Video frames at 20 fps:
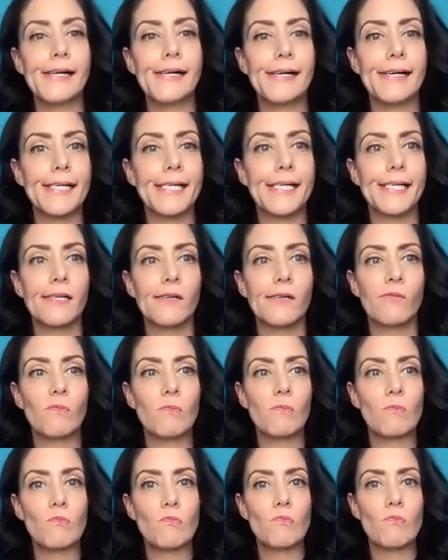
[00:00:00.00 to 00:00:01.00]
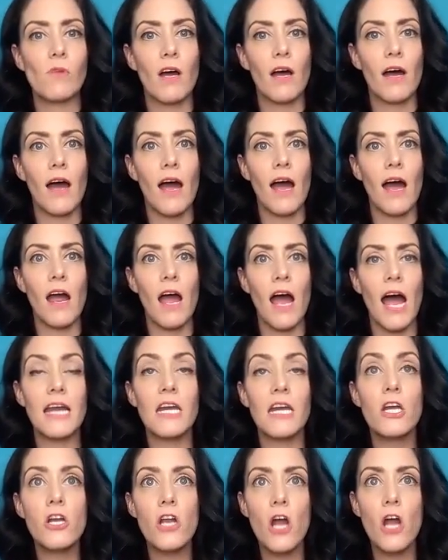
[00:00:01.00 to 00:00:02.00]
um, I, I
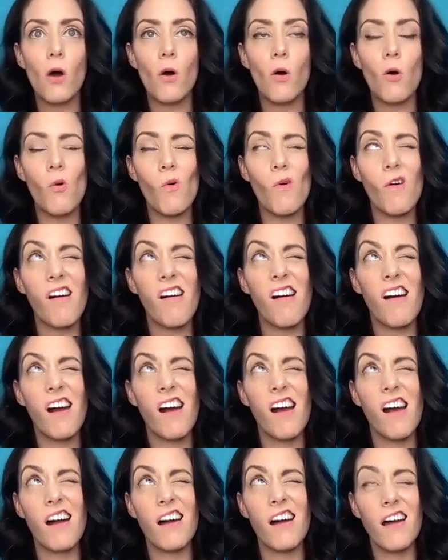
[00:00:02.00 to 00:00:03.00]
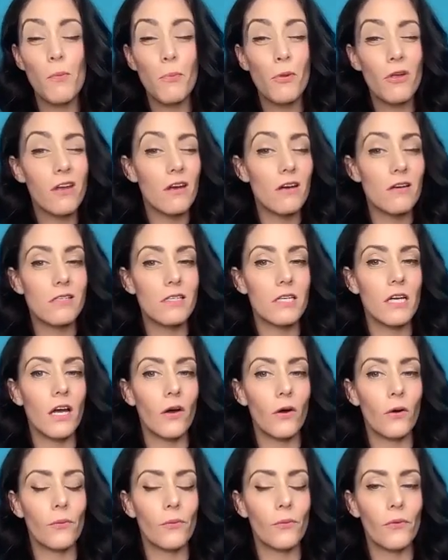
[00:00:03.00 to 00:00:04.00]
know a couple of years
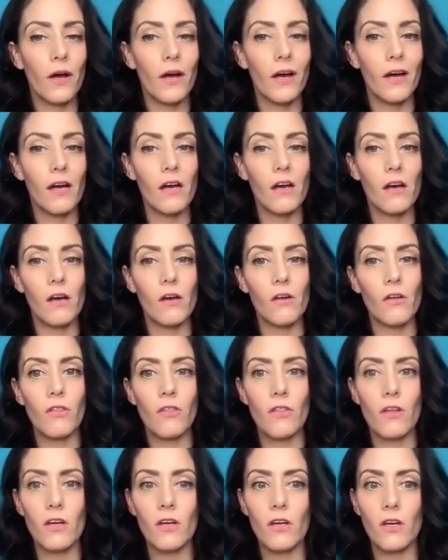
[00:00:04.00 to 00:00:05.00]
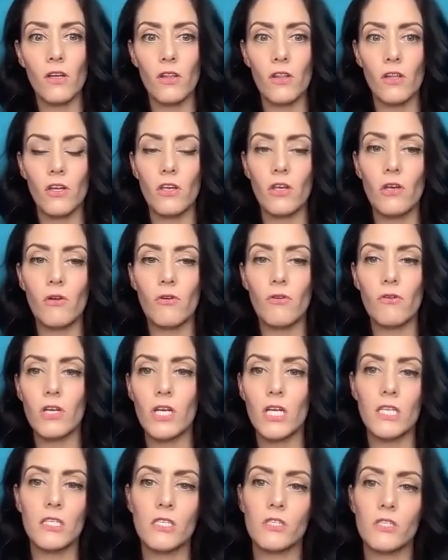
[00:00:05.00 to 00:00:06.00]
ago, uh, the, the
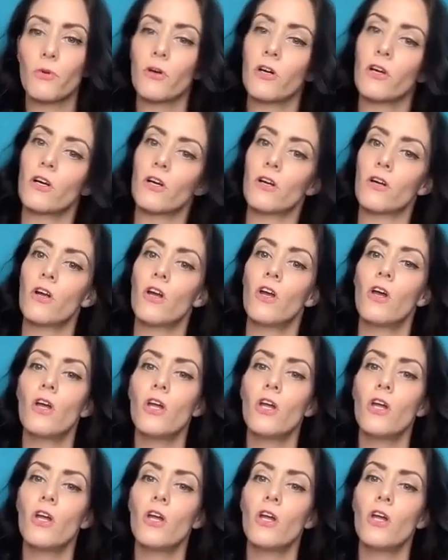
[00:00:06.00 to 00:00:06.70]
unions were,